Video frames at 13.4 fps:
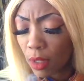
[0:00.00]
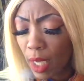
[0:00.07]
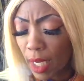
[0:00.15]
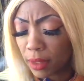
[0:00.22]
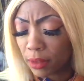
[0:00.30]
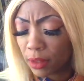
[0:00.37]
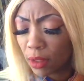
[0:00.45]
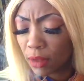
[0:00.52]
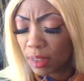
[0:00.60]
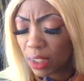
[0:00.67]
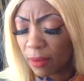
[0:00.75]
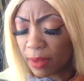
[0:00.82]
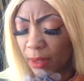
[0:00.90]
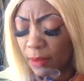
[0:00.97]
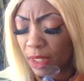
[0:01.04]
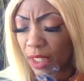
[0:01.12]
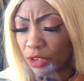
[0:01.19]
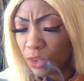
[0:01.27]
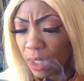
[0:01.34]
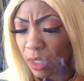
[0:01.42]
Okay, so this could be something
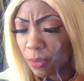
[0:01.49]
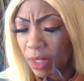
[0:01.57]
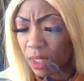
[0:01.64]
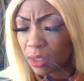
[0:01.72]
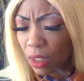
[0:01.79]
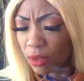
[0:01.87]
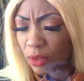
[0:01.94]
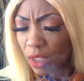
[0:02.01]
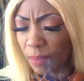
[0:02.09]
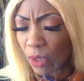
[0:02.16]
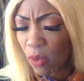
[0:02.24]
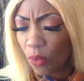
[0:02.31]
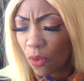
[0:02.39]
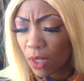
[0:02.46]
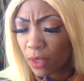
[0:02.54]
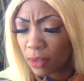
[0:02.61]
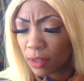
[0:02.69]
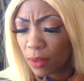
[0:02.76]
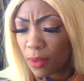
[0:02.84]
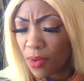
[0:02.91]
that you're healing with. It also could be
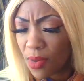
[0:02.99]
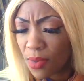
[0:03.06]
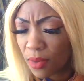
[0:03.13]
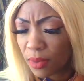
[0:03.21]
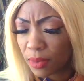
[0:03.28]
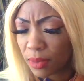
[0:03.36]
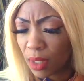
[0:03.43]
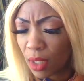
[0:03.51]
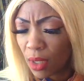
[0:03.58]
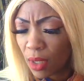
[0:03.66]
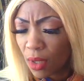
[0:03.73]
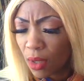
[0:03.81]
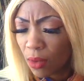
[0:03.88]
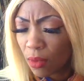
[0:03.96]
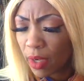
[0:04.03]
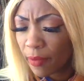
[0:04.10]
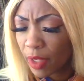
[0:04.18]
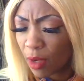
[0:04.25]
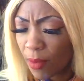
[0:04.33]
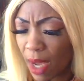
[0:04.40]
oils.
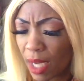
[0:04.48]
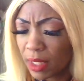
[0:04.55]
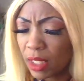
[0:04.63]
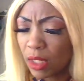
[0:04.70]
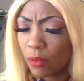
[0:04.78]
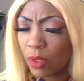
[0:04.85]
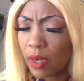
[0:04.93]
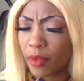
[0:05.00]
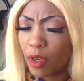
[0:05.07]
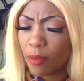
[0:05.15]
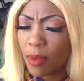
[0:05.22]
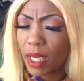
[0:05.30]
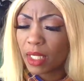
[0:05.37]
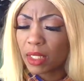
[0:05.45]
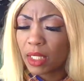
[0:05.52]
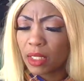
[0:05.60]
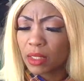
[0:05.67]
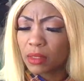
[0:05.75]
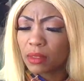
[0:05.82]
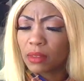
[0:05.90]
Whatever your mind needed, whatever your body
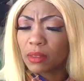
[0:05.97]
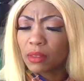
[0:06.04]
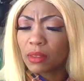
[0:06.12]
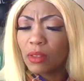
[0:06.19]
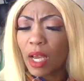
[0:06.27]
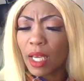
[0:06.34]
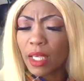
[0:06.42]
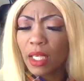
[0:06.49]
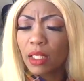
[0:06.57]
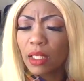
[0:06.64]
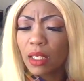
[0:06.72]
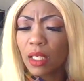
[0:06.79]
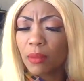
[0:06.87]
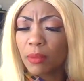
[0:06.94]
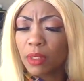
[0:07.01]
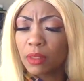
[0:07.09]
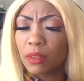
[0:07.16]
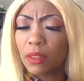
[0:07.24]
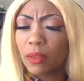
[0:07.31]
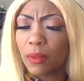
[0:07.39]
needed, you got healing coming.
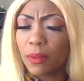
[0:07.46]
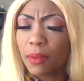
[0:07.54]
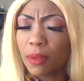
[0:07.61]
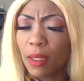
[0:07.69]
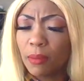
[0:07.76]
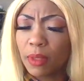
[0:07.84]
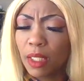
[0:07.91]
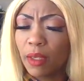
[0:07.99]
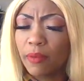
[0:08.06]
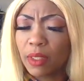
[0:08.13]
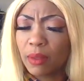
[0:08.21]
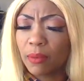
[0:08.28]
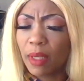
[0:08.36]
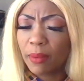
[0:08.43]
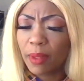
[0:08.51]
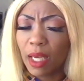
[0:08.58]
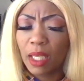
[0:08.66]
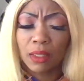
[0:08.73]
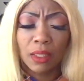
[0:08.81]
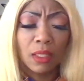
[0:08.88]
I'm loving it, baby.
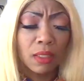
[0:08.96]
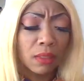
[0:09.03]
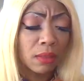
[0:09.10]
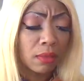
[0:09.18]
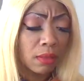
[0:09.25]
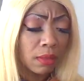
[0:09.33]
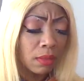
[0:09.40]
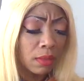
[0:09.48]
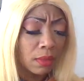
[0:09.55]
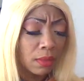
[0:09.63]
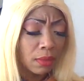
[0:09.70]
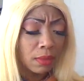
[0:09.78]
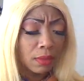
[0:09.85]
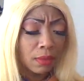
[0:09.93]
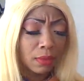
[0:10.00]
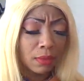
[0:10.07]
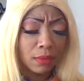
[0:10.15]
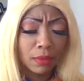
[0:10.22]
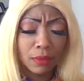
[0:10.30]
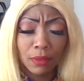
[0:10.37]
I need it.
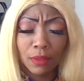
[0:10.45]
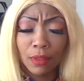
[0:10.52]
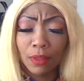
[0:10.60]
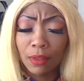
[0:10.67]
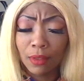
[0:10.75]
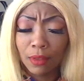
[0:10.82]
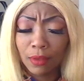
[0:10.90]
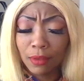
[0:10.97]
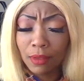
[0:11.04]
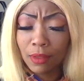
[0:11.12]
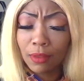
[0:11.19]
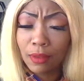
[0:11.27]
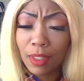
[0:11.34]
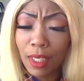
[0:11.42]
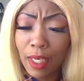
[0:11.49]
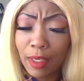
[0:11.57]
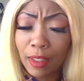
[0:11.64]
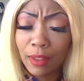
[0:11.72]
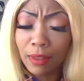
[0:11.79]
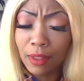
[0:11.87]
Shit.
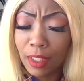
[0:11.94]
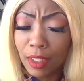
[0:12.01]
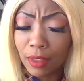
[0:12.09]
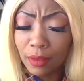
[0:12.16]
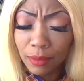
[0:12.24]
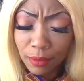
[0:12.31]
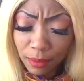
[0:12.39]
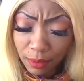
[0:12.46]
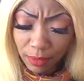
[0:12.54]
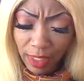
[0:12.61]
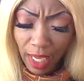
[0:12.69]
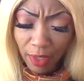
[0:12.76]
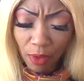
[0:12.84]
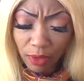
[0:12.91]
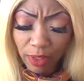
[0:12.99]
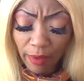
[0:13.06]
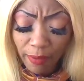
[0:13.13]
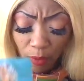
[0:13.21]
Okay. Now, you also have